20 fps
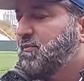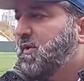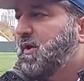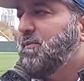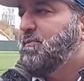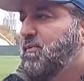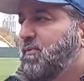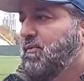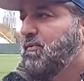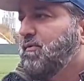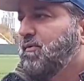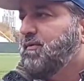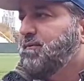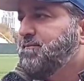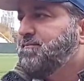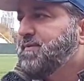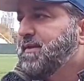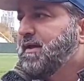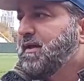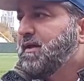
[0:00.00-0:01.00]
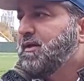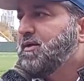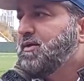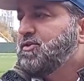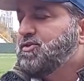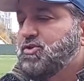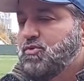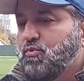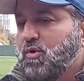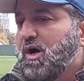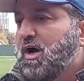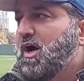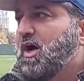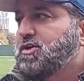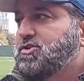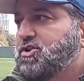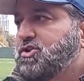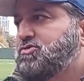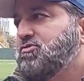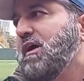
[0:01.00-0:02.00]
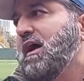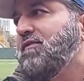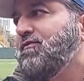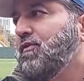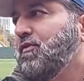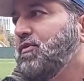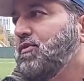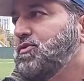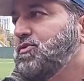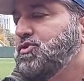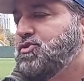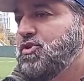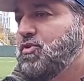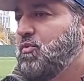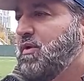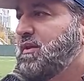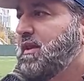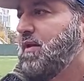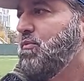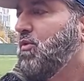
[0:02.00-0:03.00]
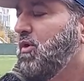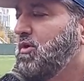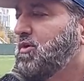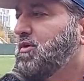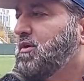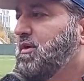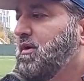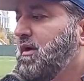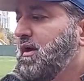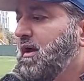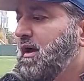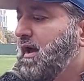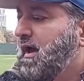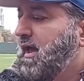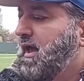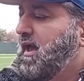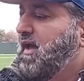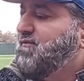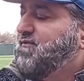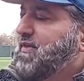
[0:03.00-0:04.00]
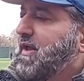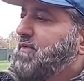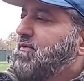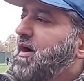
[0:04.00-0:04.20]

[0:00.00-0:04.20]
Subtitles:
people to work, to travel, to do what they want. If there